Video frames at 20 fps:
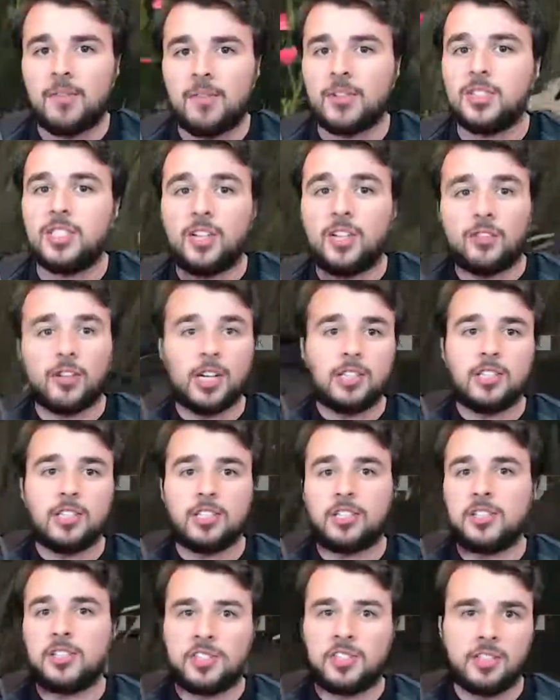for different
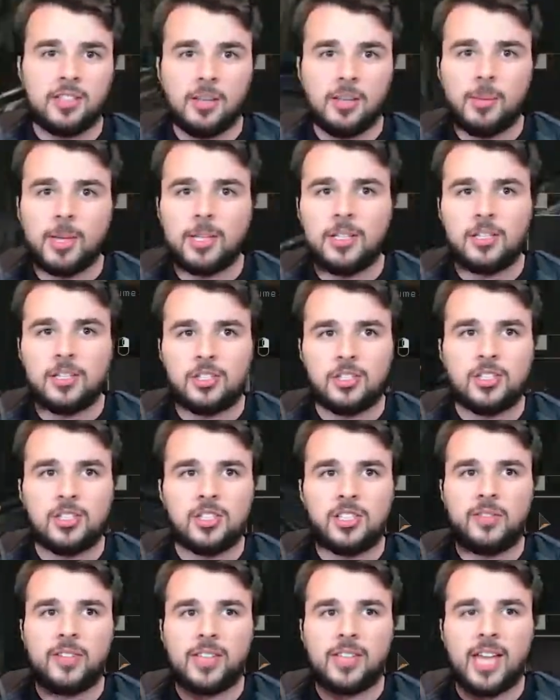editions, like the limited edition and
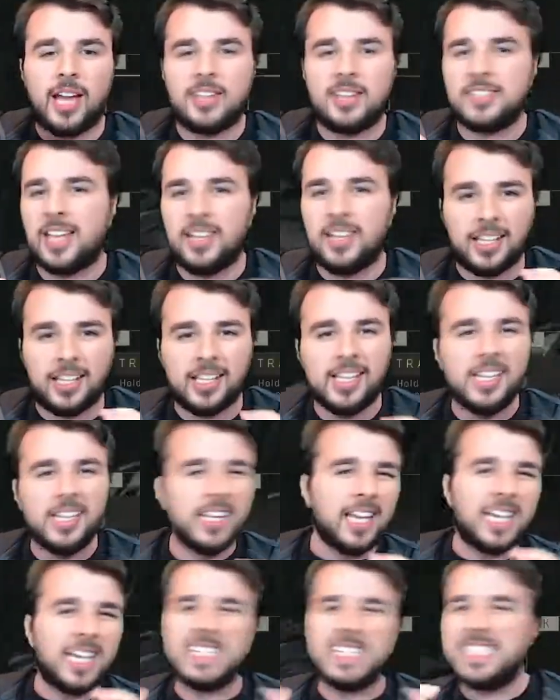stuff like that. It's not like
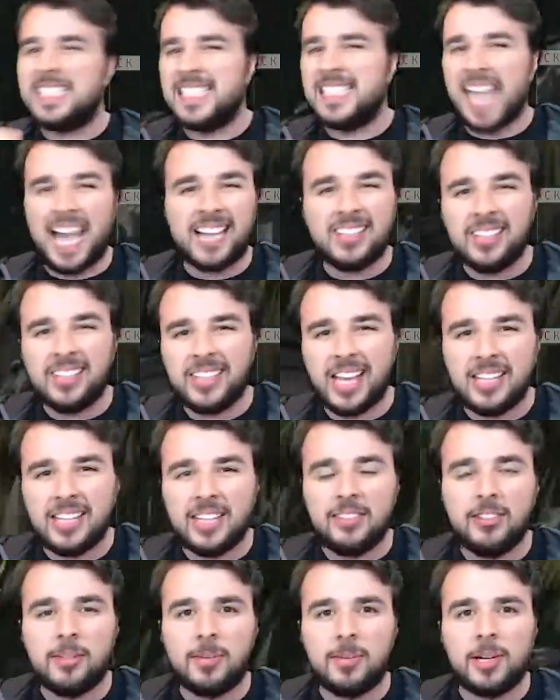exactly that
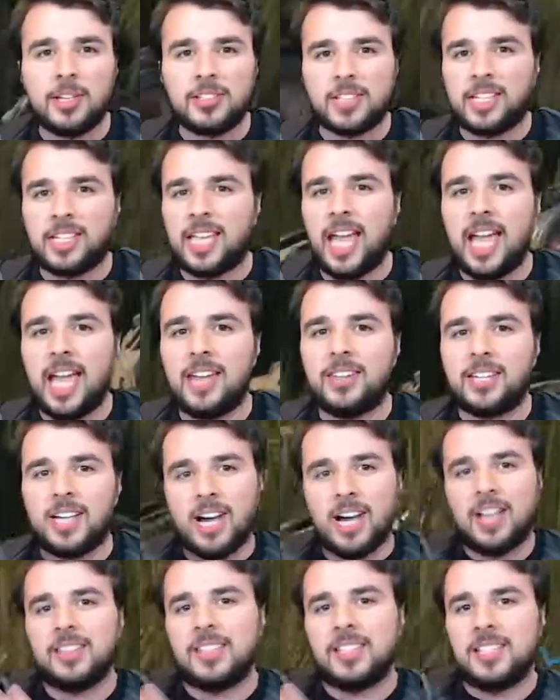level, but it's like, hey, the
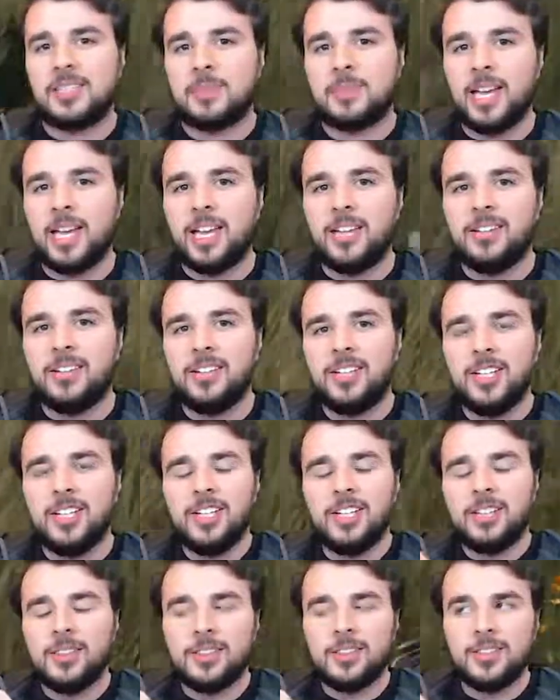content's made,
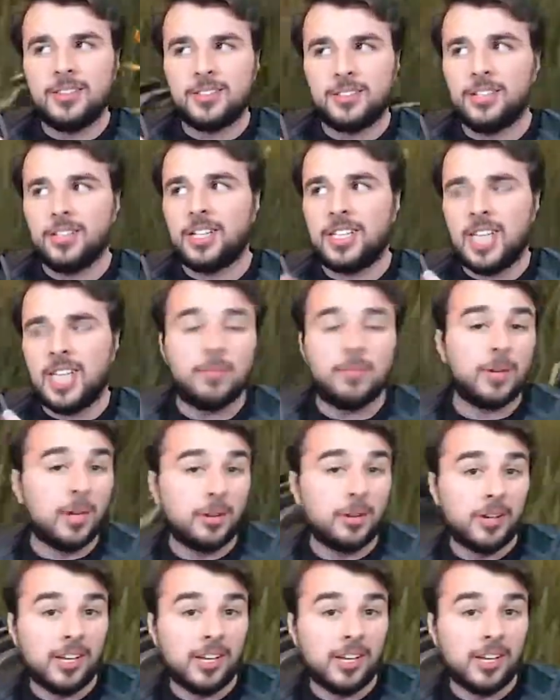so like, can we earn